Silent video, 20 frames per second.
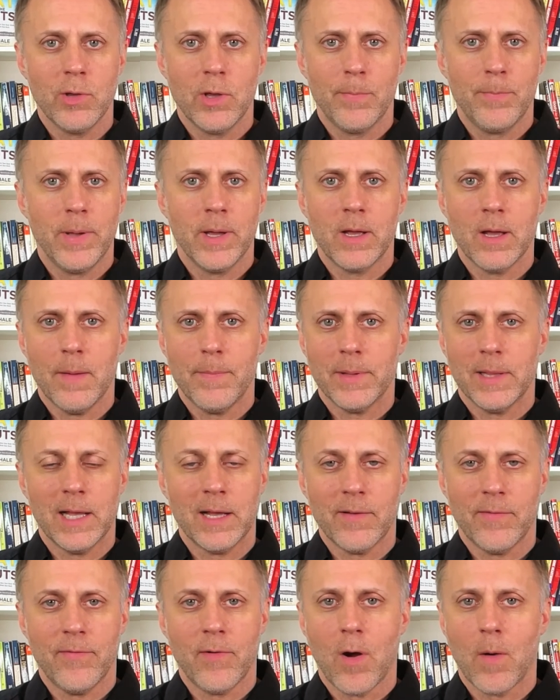can pick up
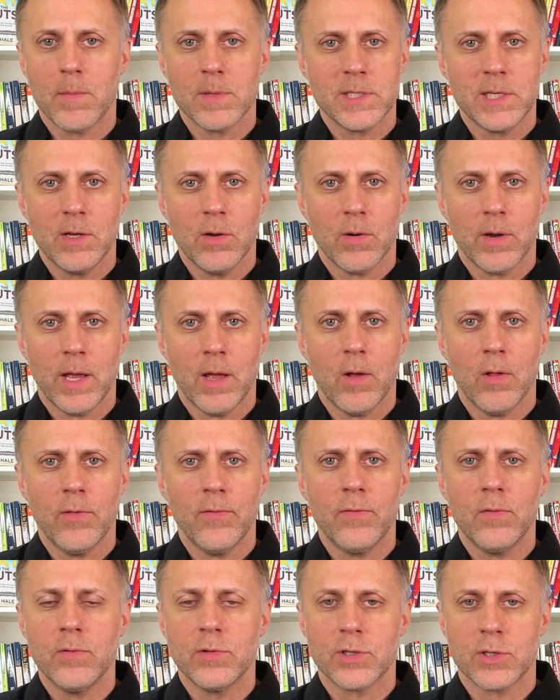like a pharmacy or a health
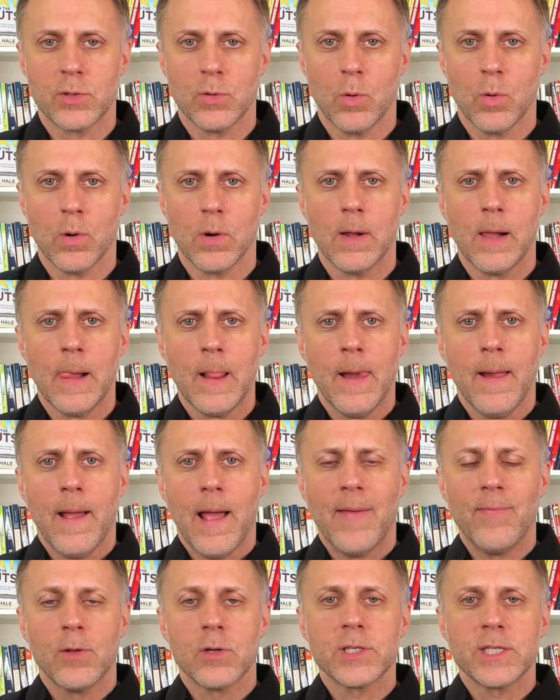food store.
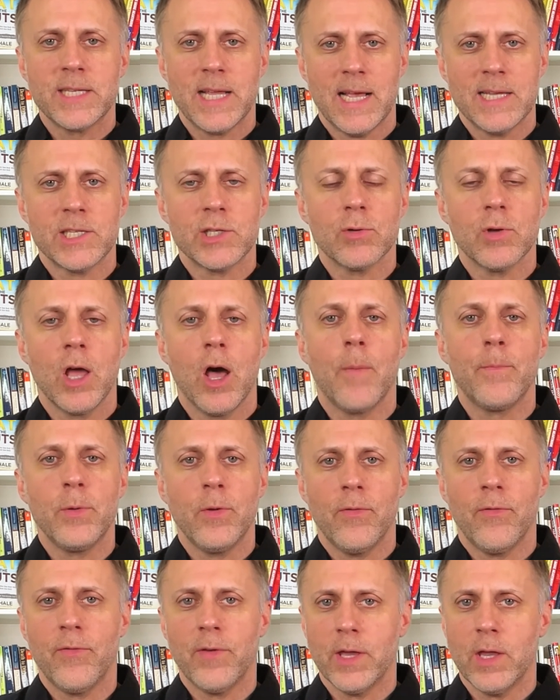And those tests will help
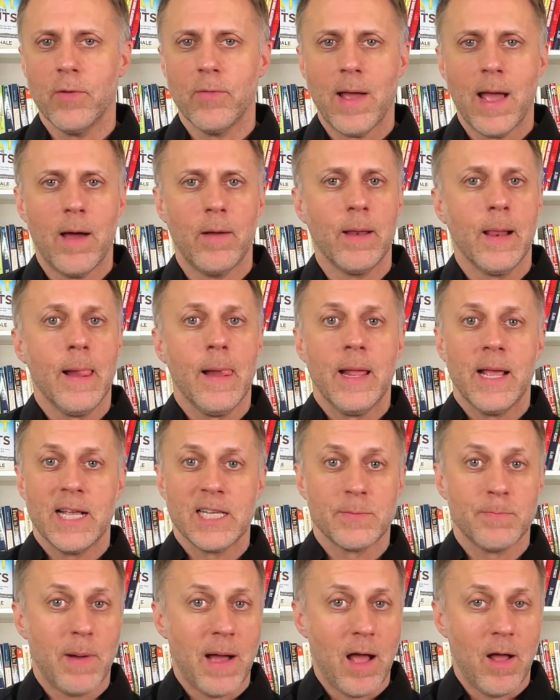you figure out
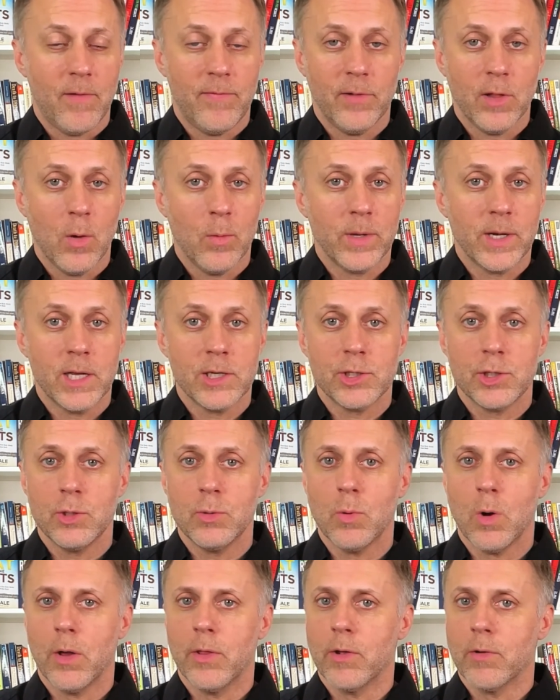is bile flow an
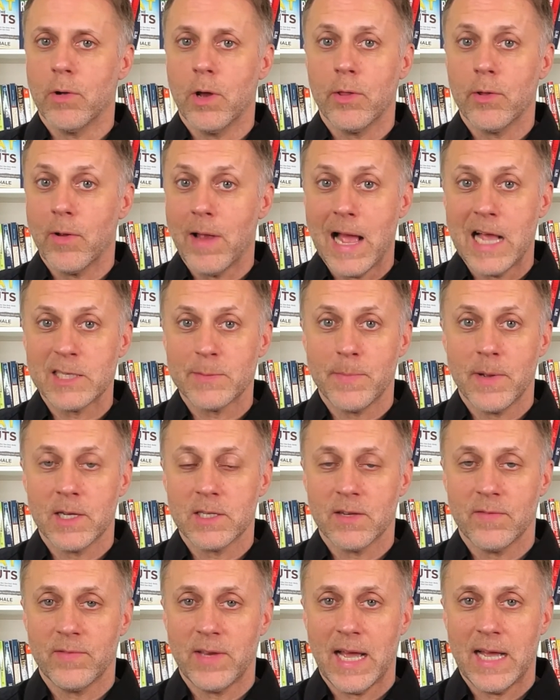issue? Are there other
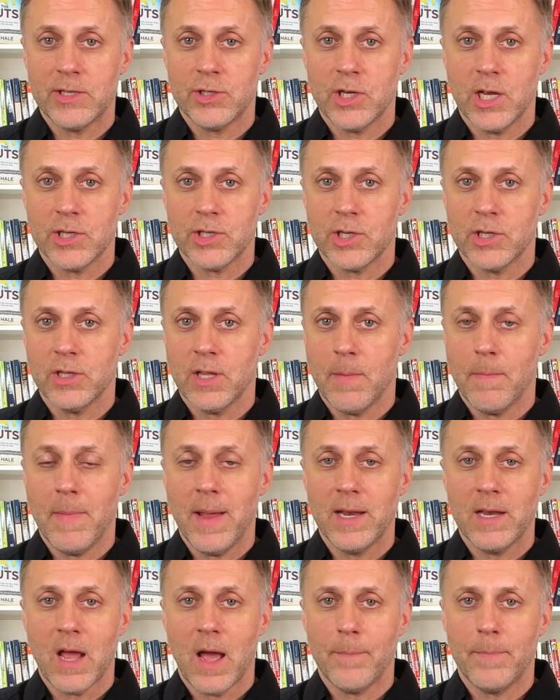aspects of digestion that
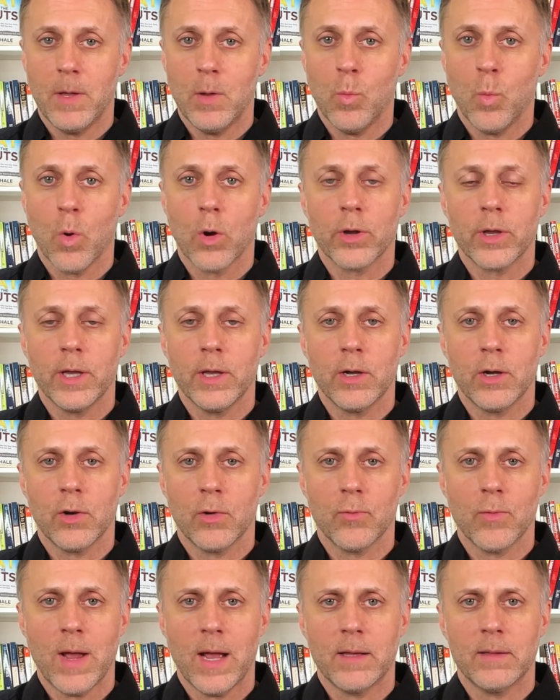may not be working
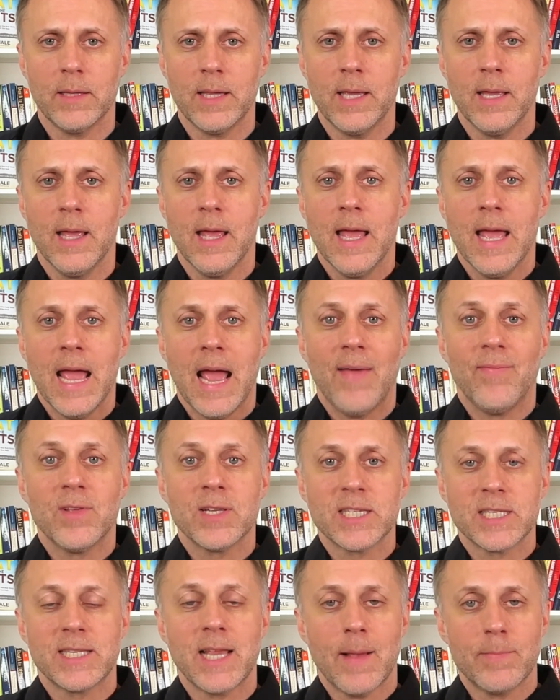correctly? And the
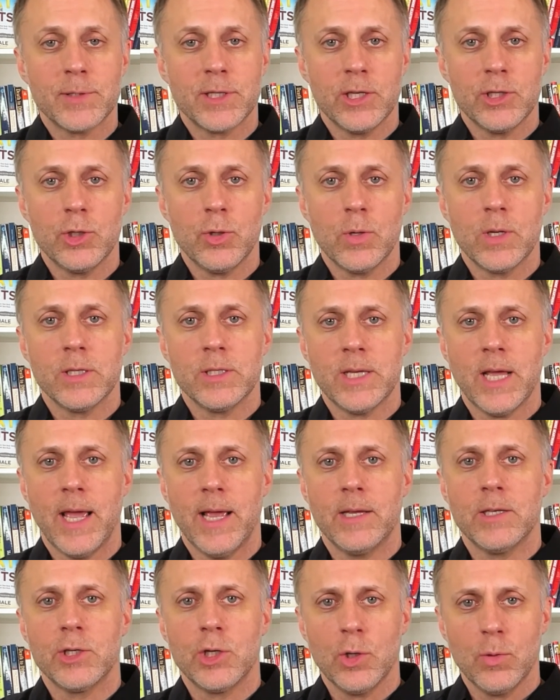steps that you can
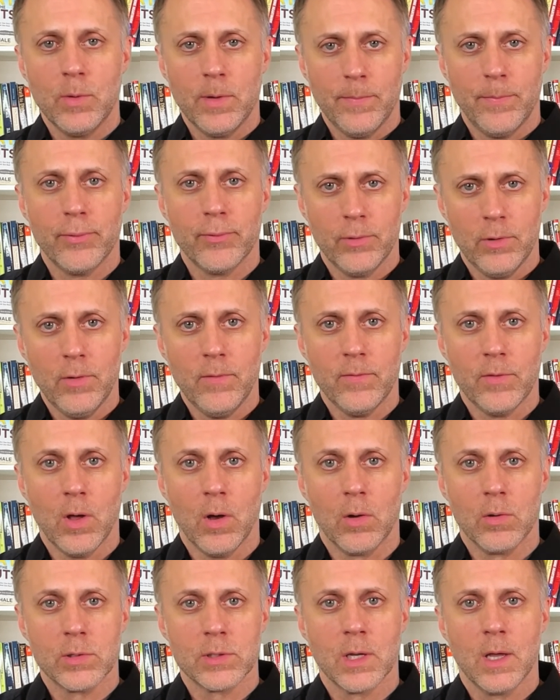take to improve
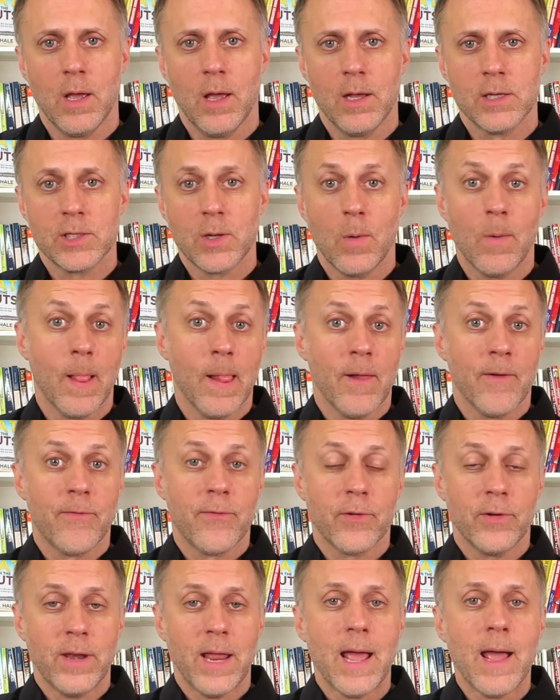those. So
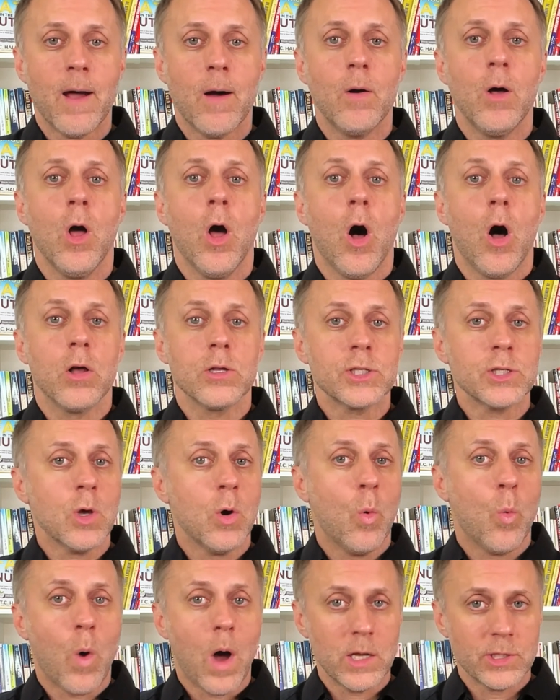for now,
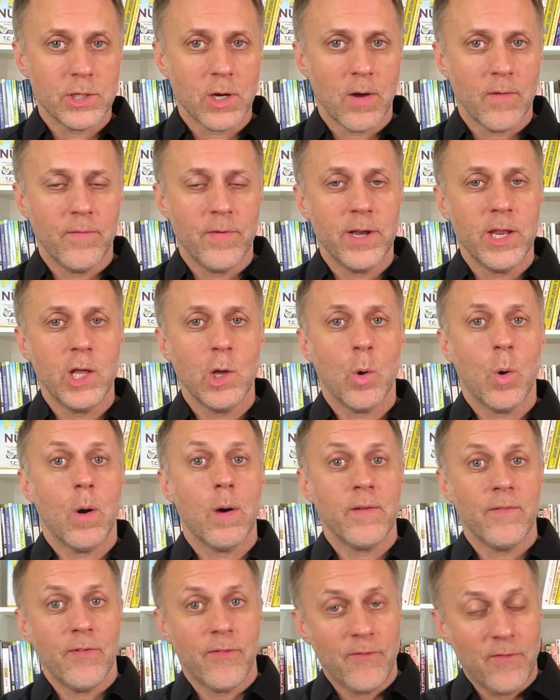also watch our video
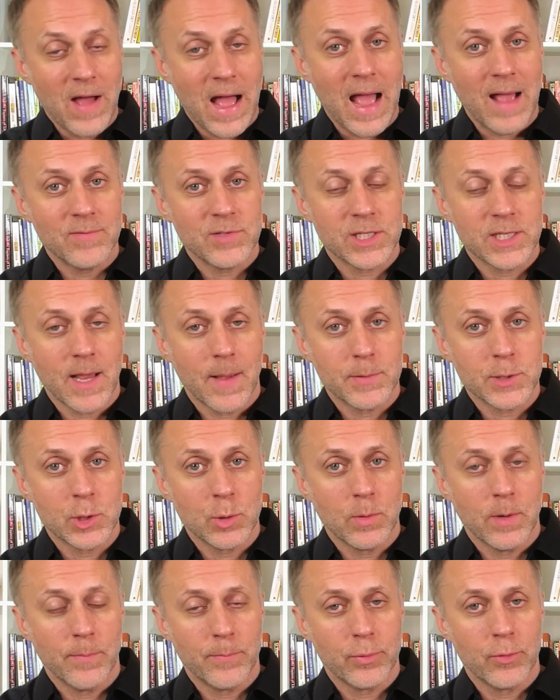on five steps
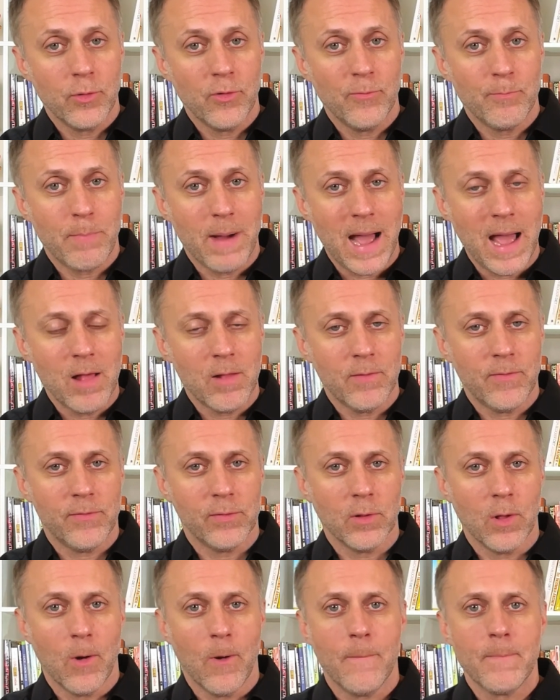to improve bile
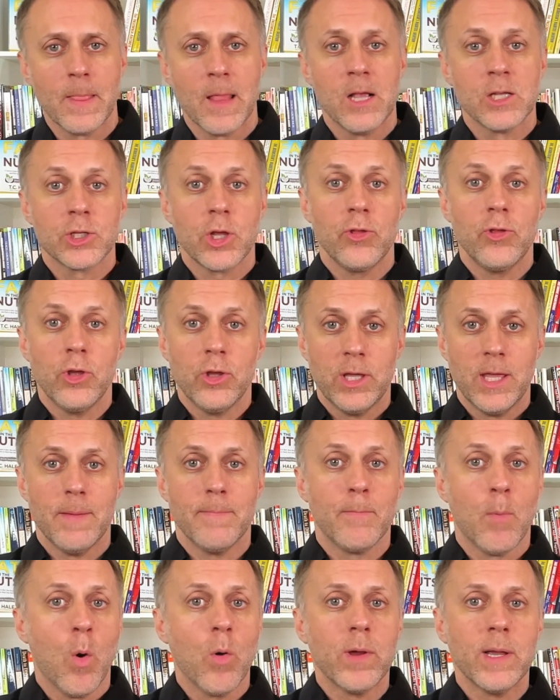flow so that you can get
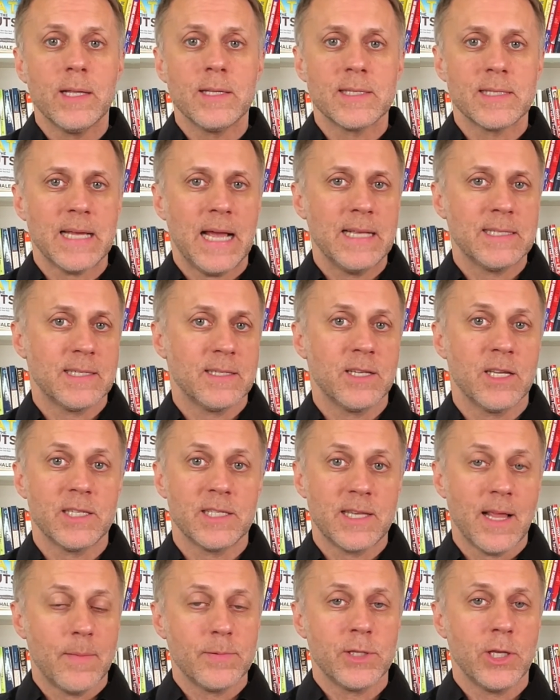more insights into
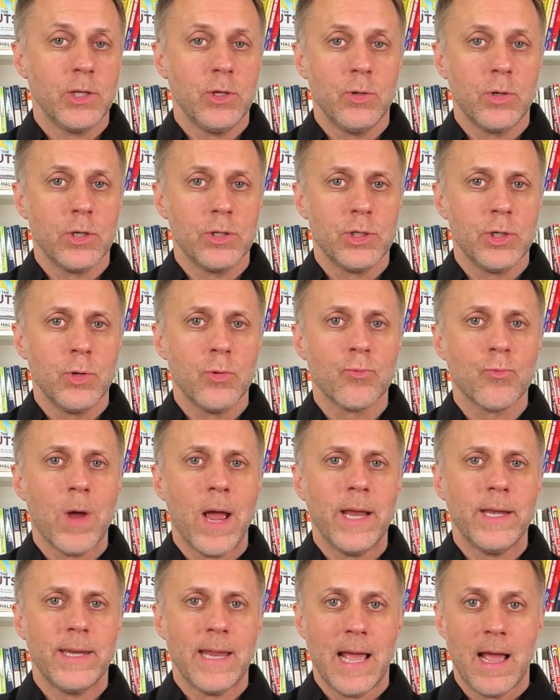steps that you can do
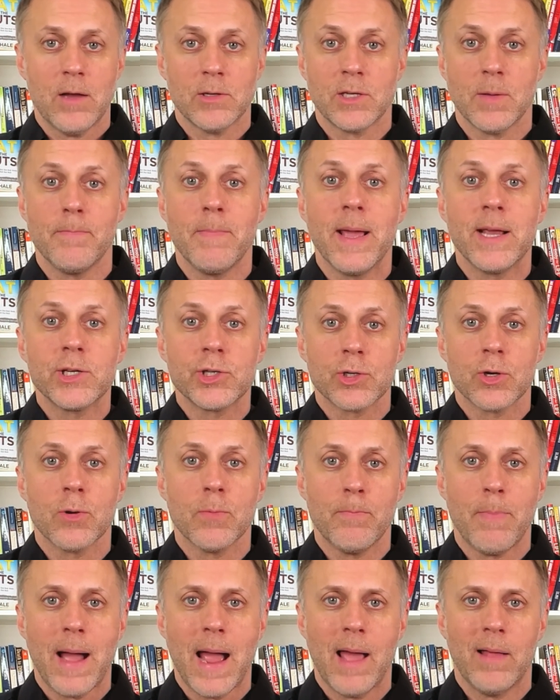right now to make sure
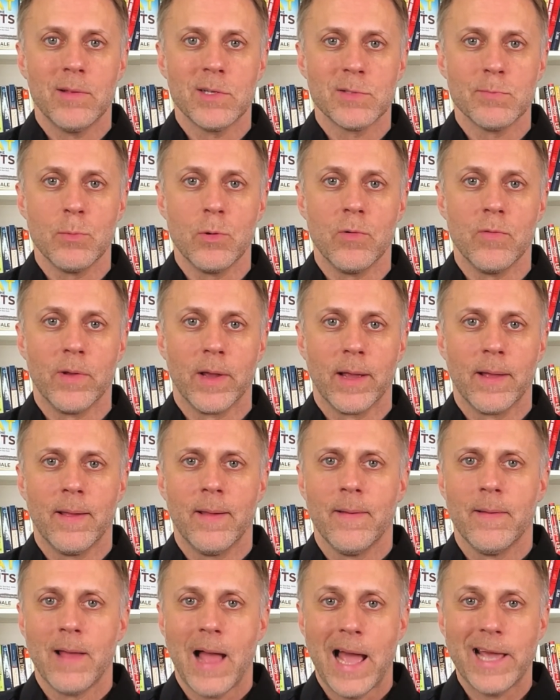bile is moving.
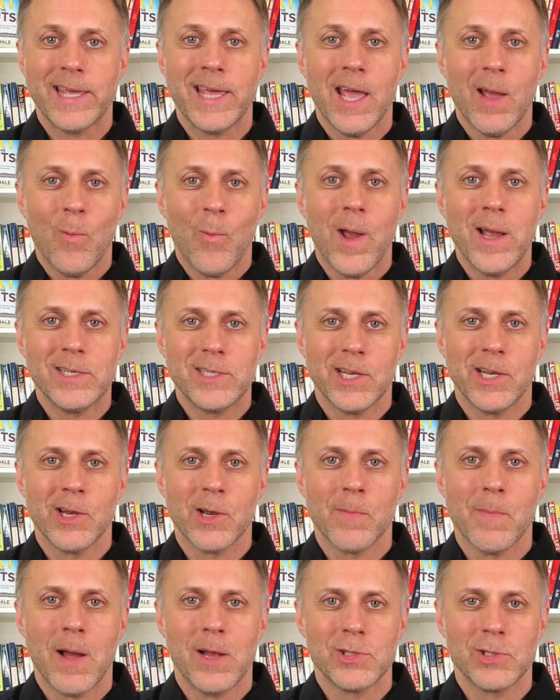I can't wait to
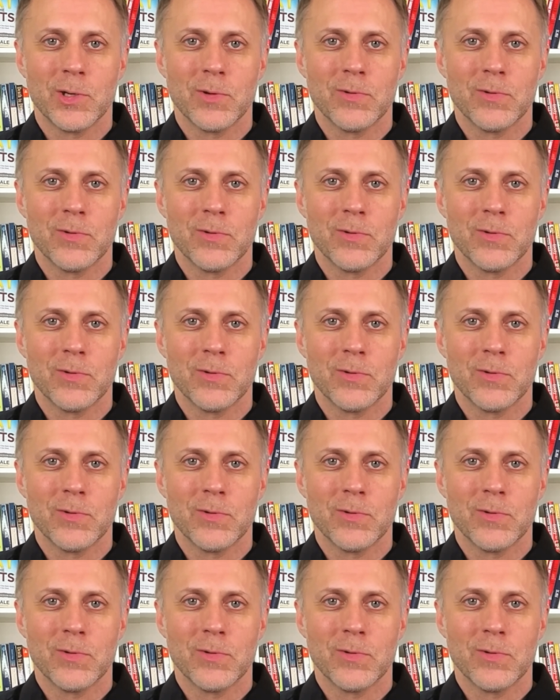hear about your